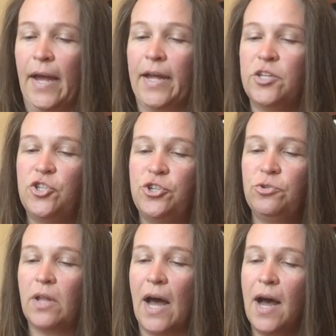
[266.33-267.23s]
In
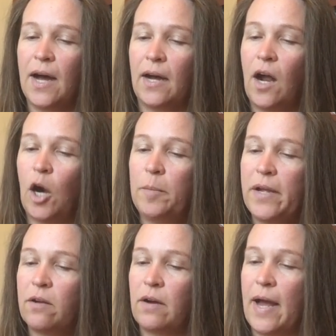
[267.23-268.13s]
July,
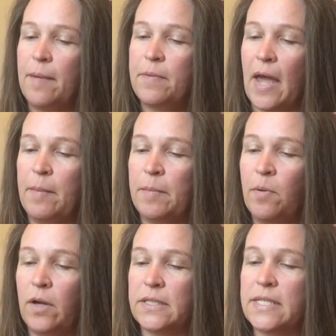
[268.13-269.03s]
Hermit crab came
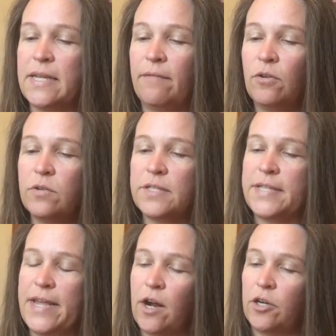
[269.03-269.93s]
upon several
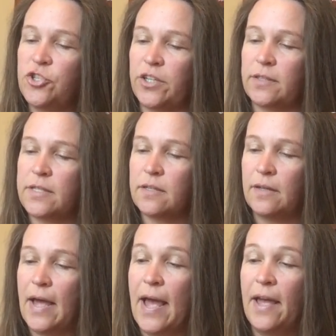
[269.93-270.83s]
sea urchins.
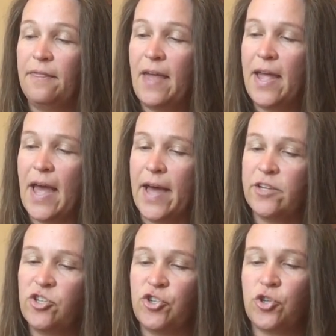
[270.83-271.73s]
They
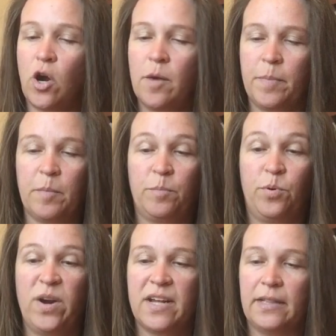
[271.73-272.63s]
had sharp,
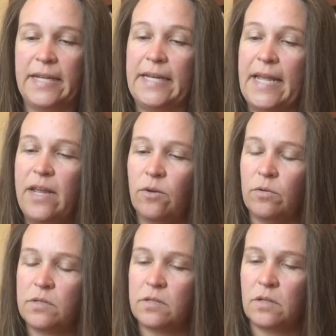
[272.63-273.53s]
prickly
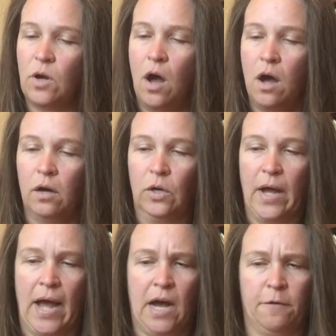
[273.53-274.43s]
needles.
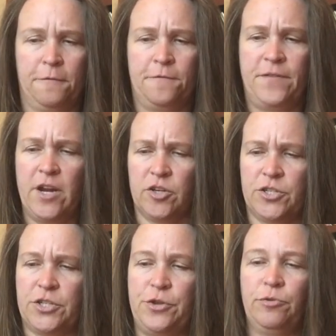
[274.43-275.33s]
How
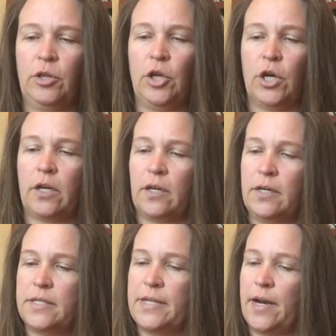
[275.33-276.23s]
fierce you look,
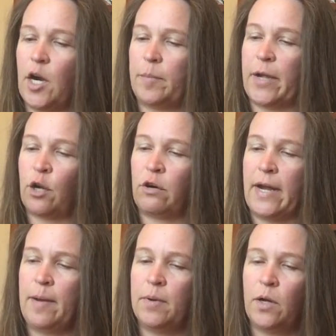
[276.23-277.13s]
said Hermit
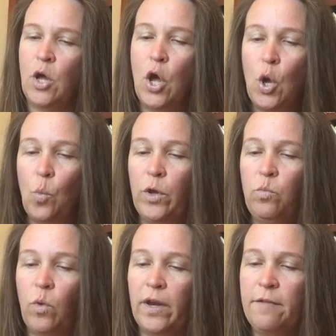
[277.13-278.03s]
crab. Would
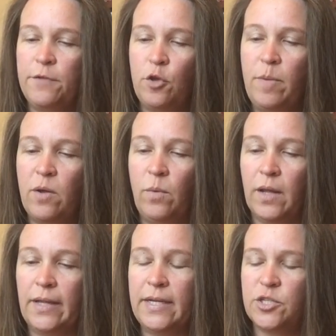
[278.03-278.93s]
one of you be
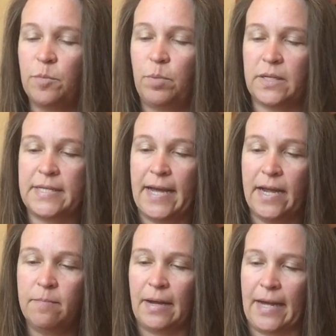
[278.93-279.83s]
willing to
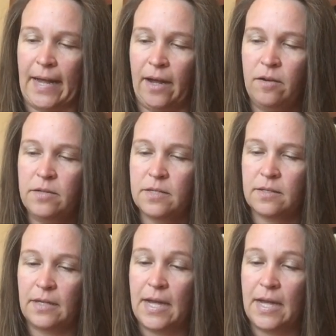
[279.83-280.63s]
protect my house?